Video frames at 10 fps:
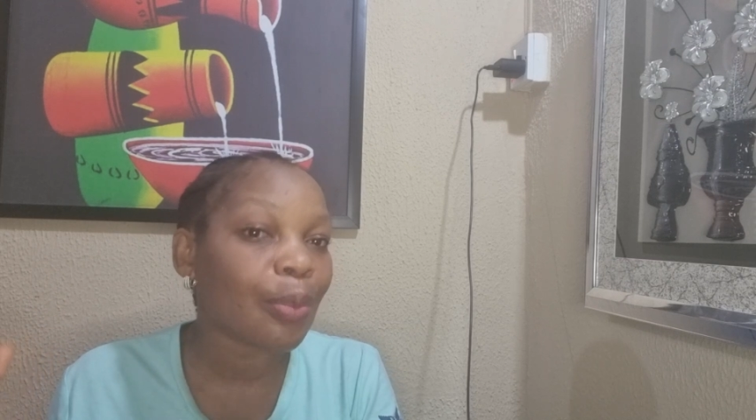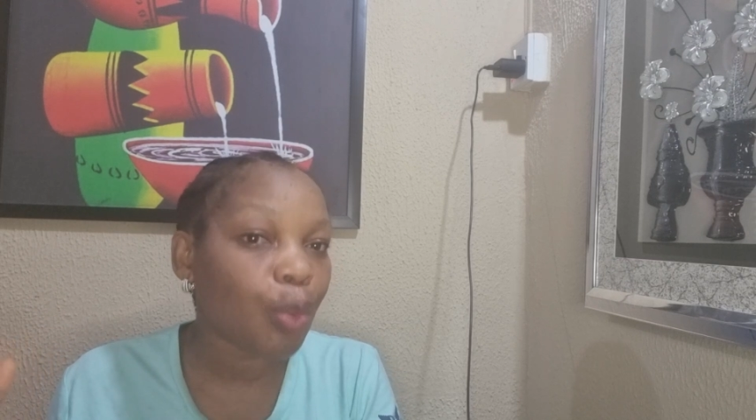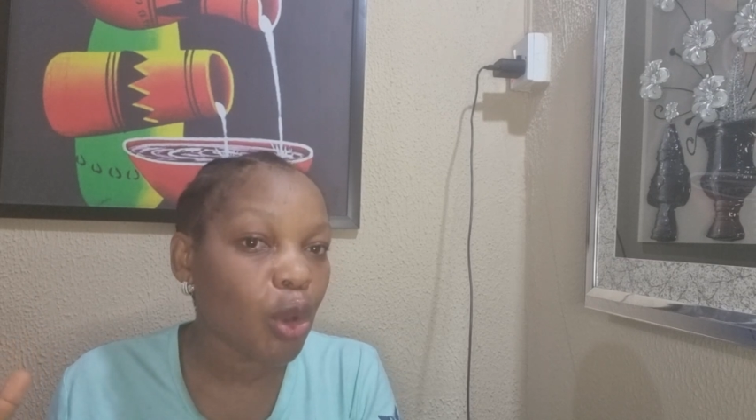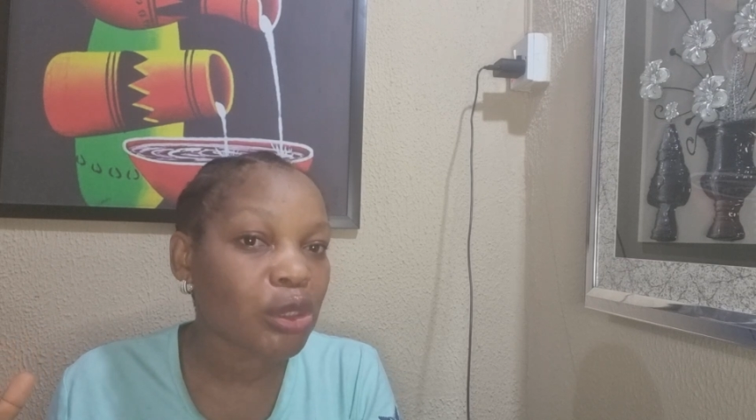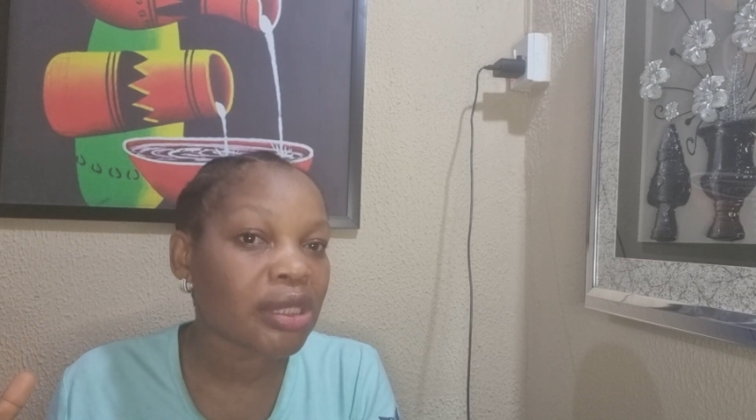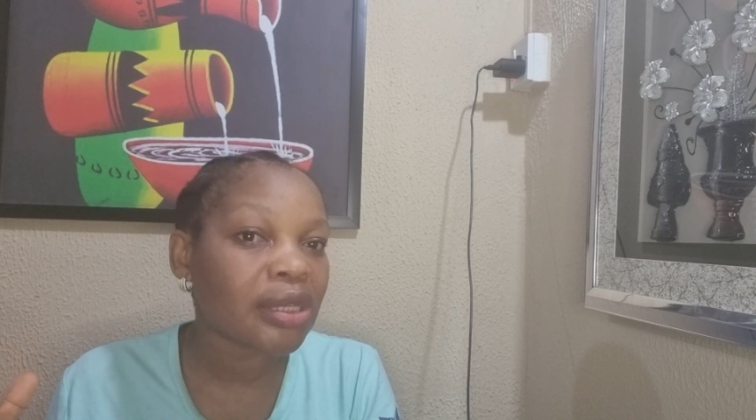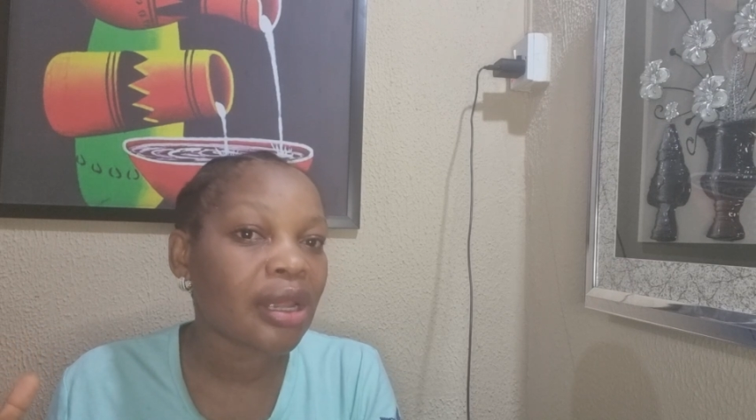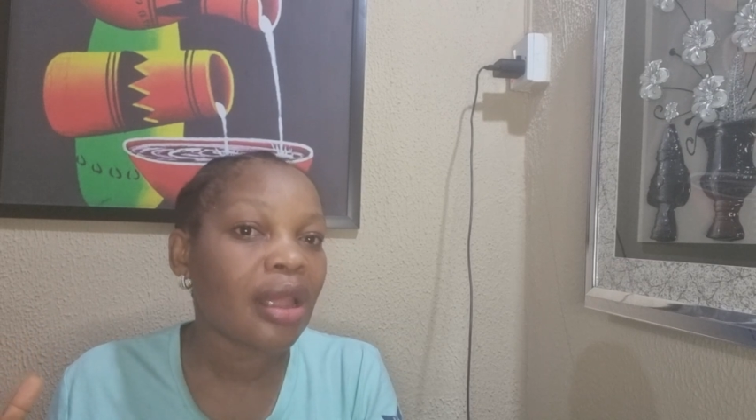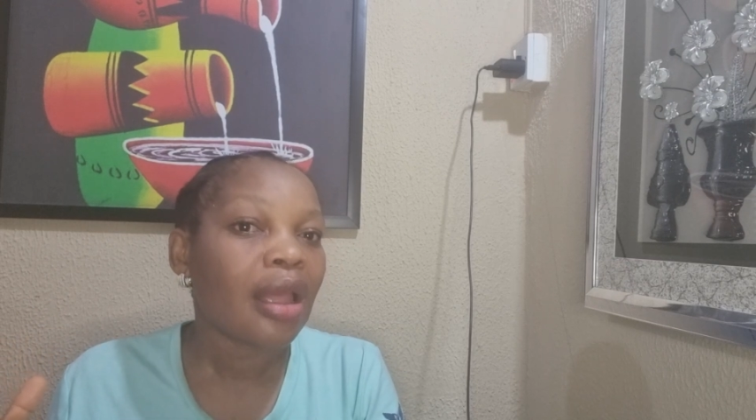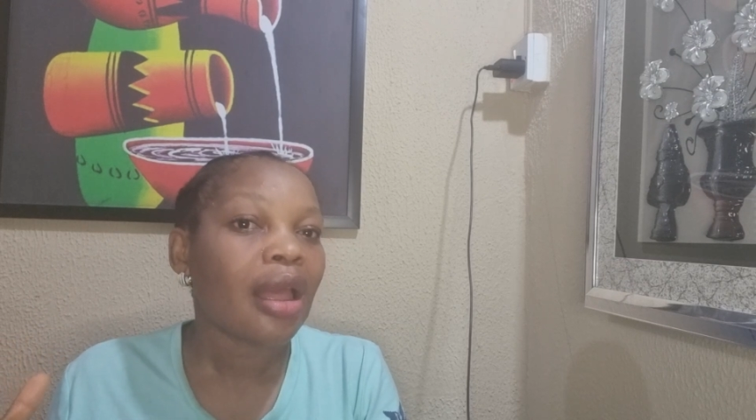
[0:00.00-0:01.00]
a pot,
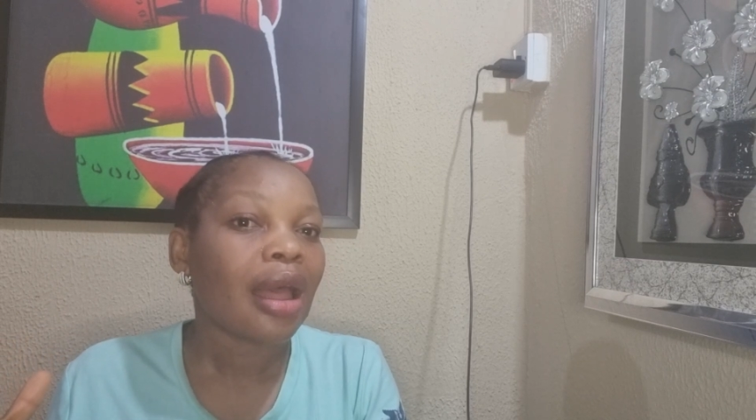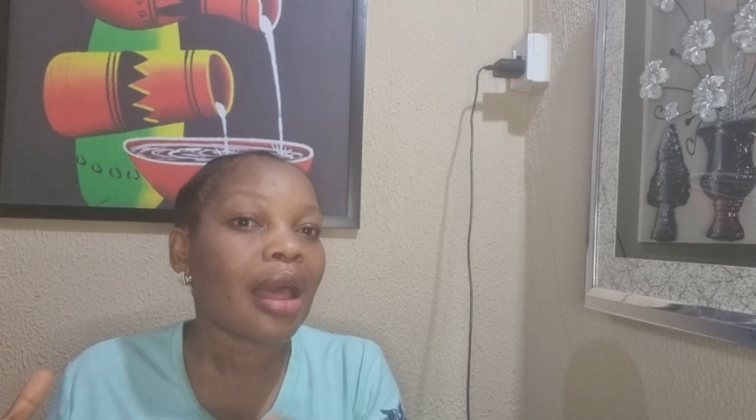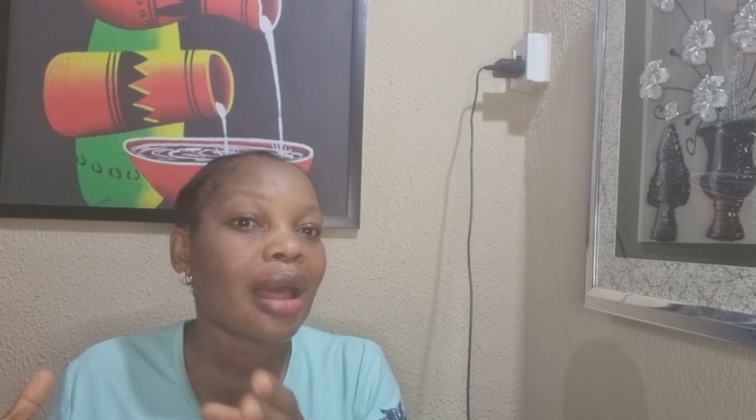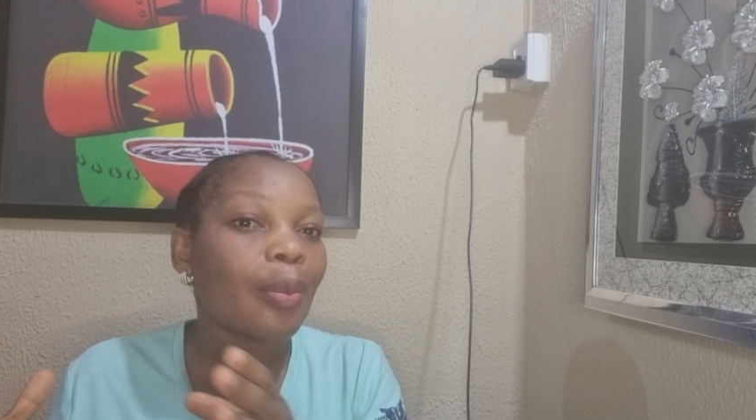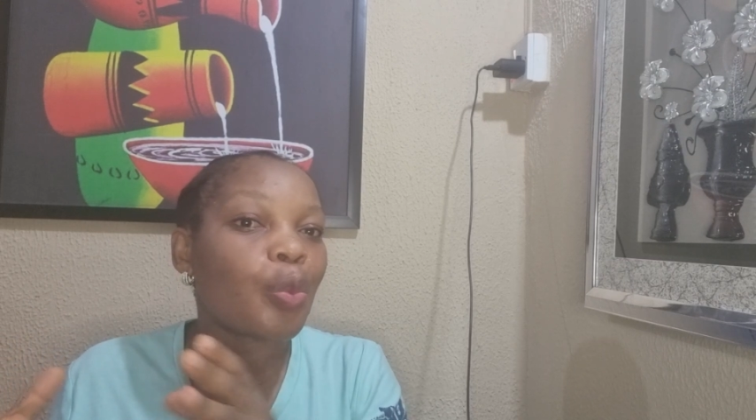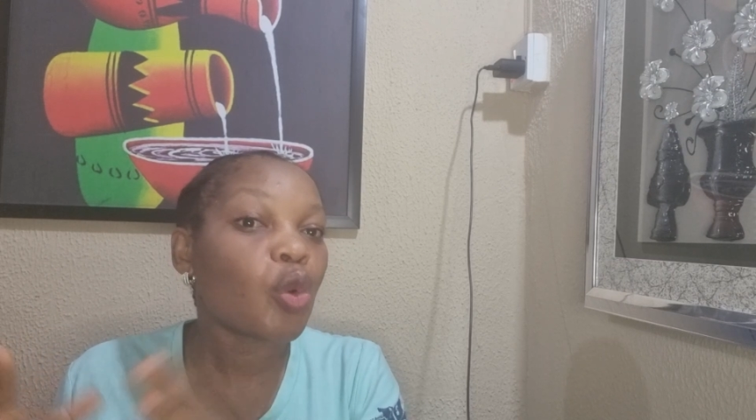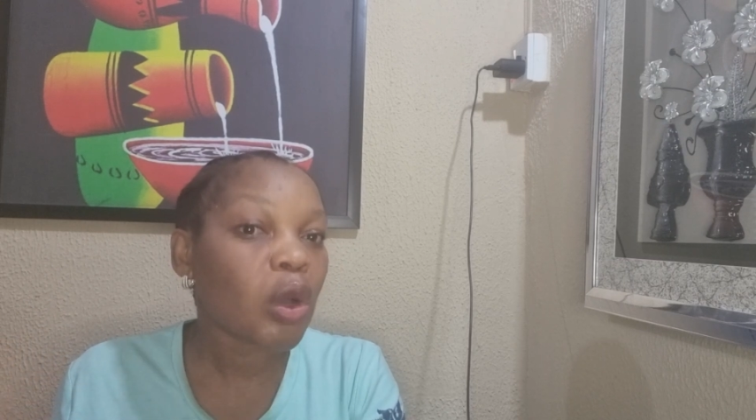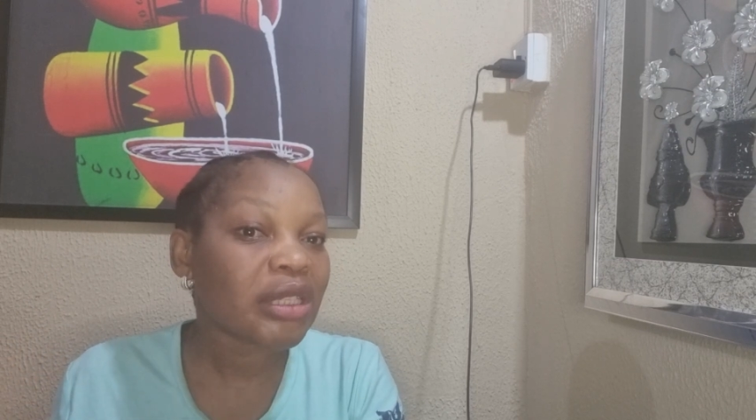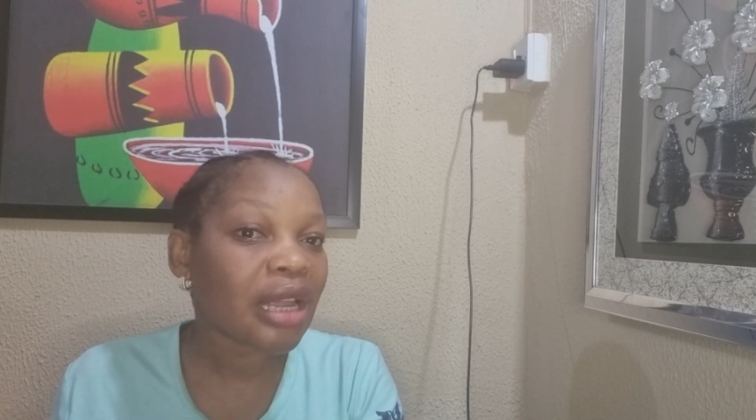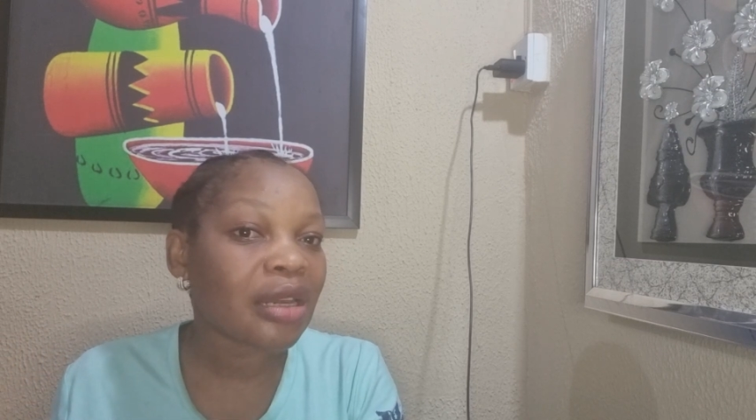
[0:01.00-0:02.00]
put
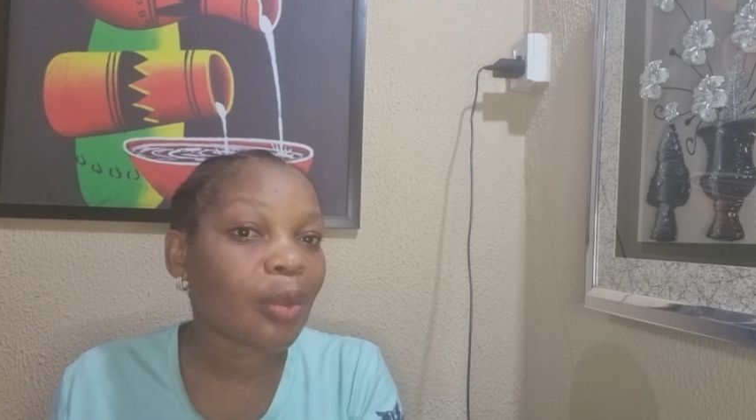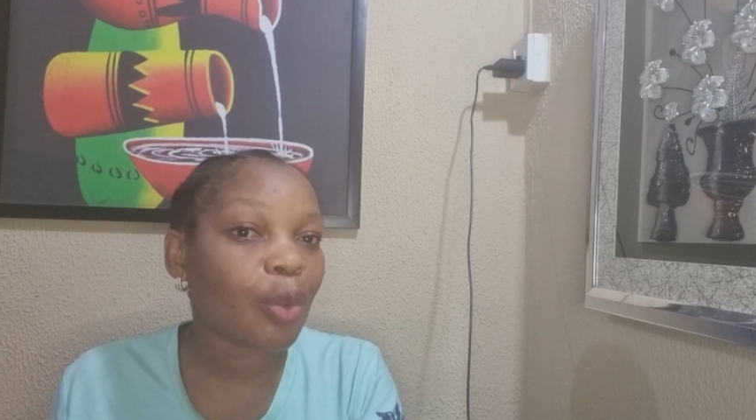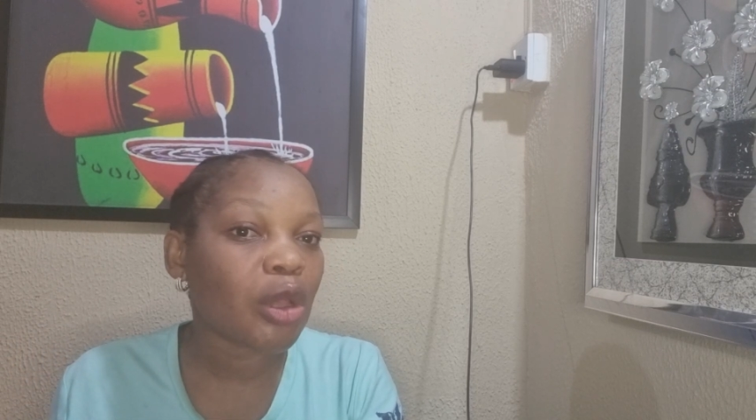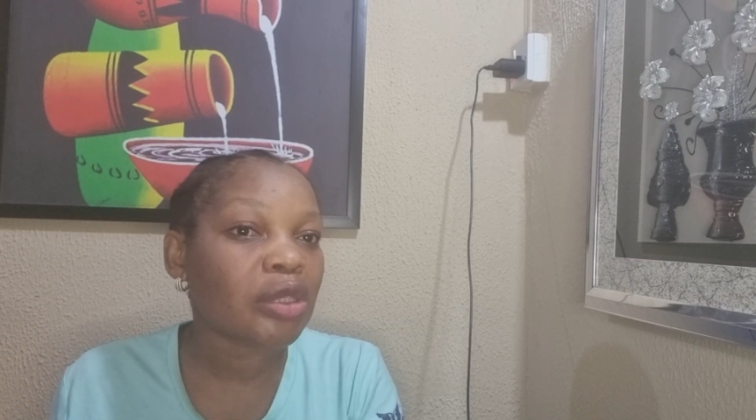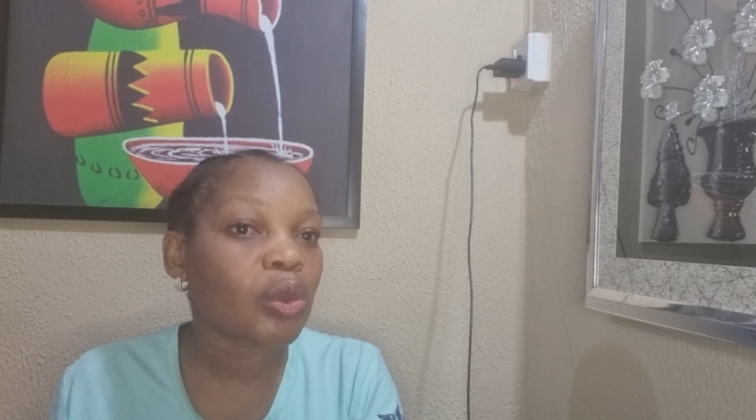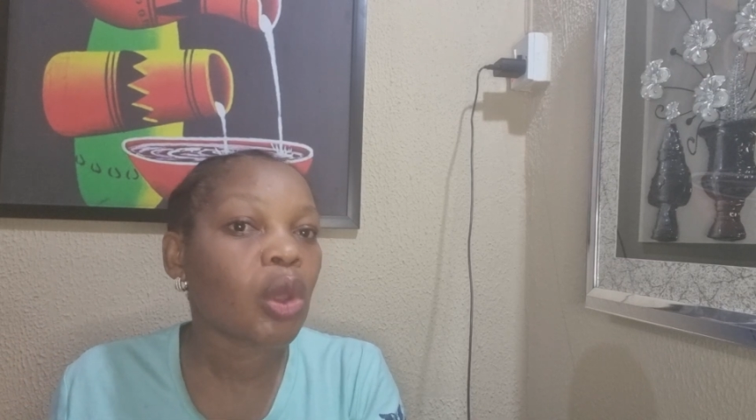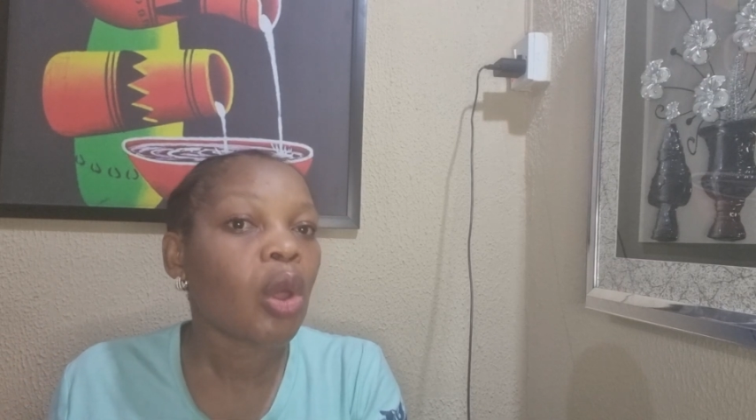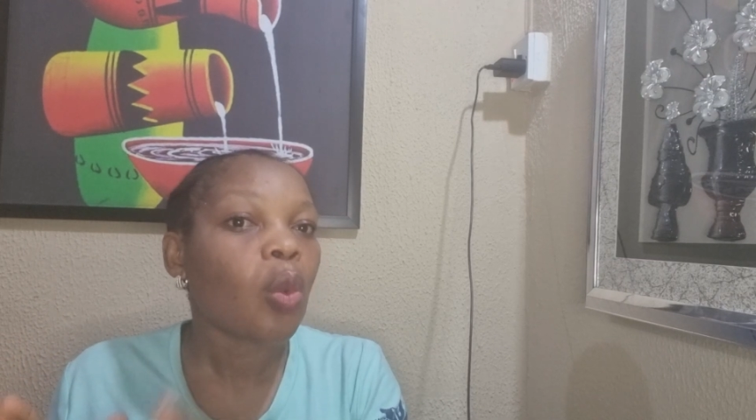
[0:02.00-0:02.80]
water in the pot.